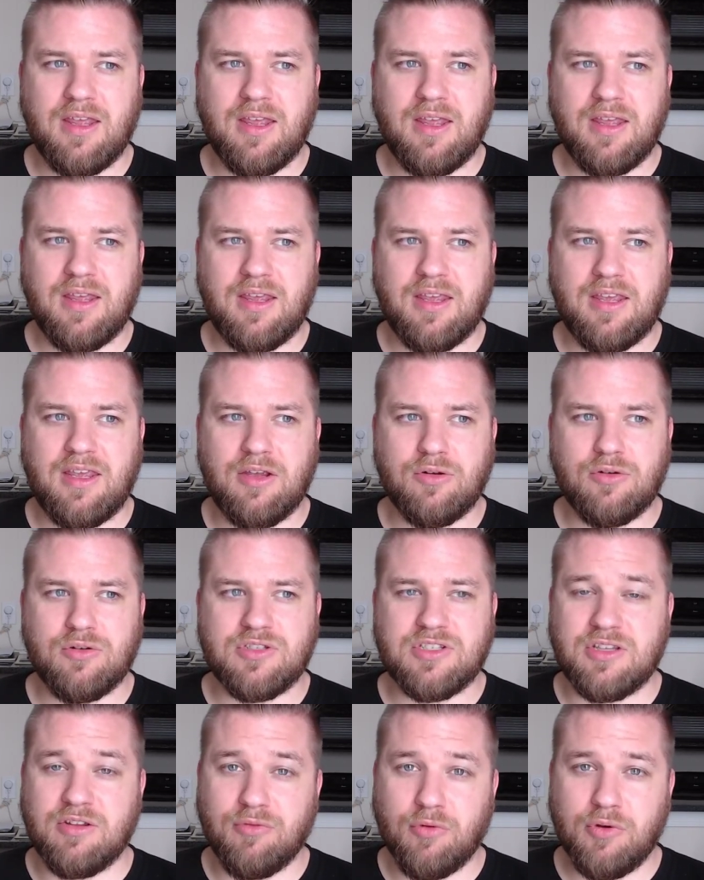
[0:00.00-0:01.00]

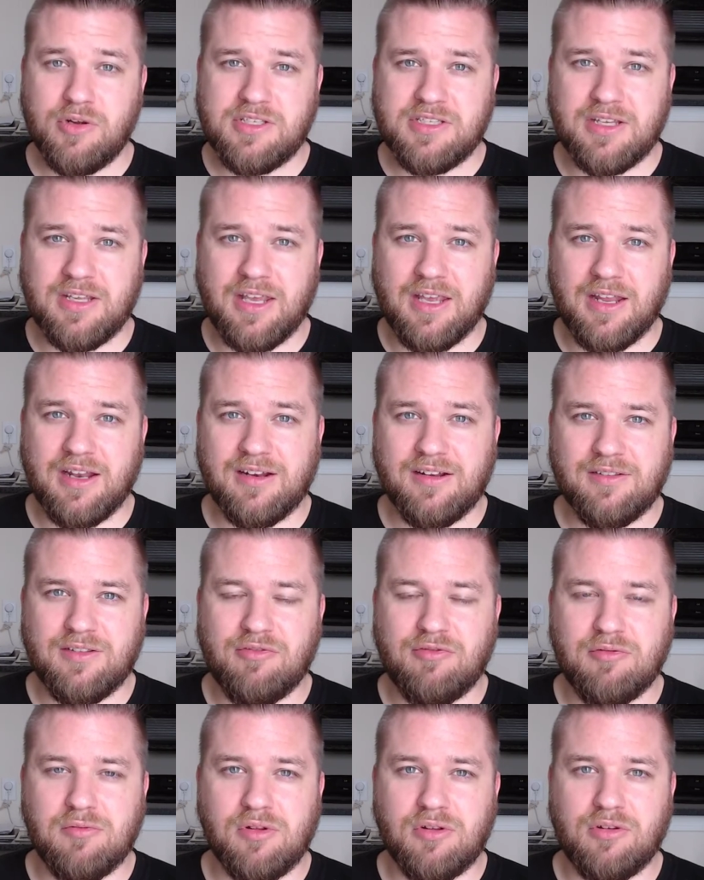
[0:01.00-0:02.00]
hears the voice again, the
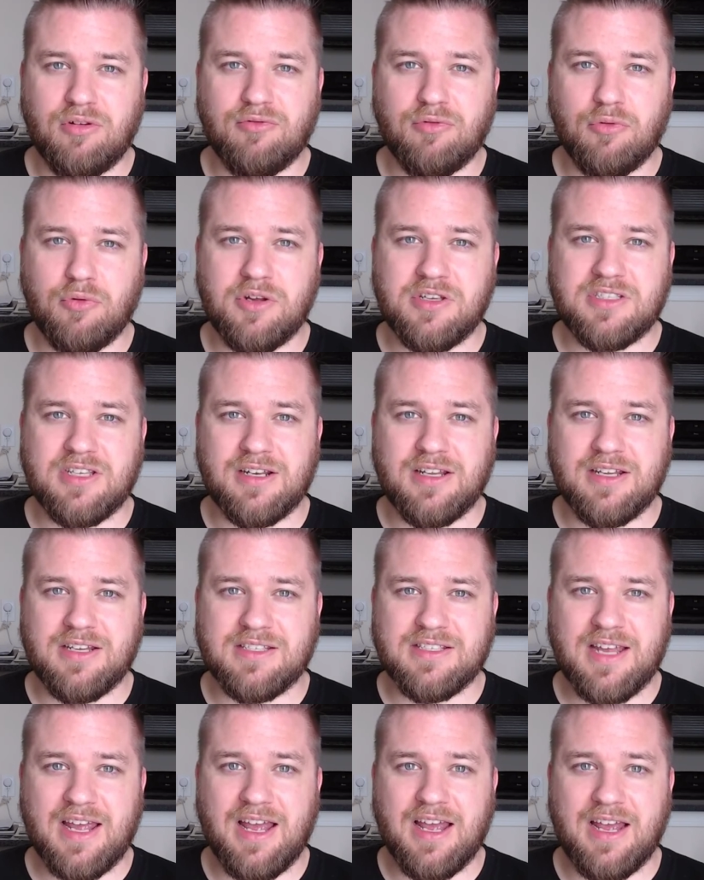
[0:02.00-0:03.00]
familiar voice in
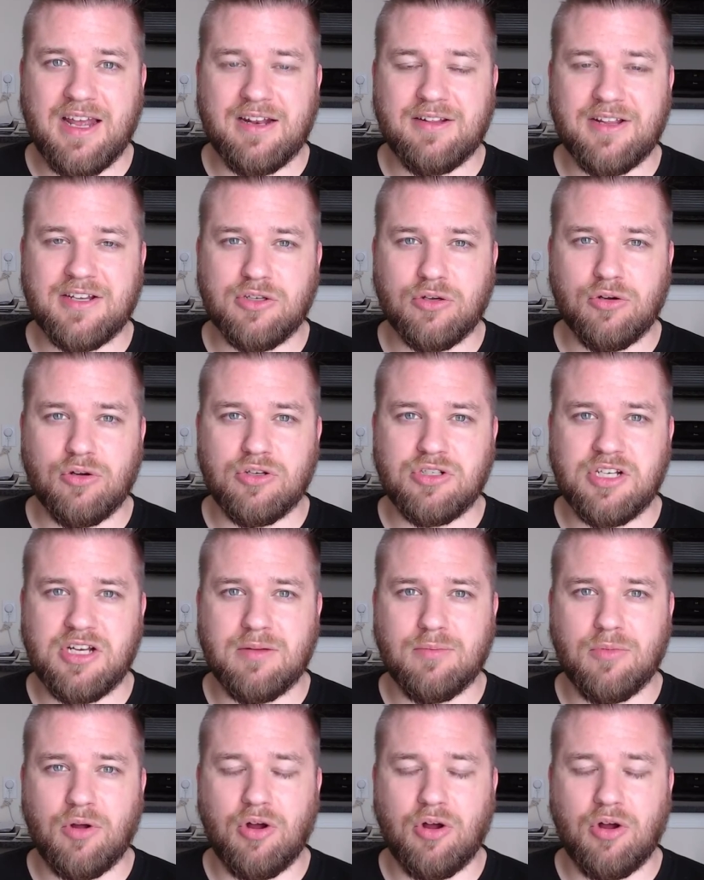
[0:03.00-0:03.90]
his head that's urging him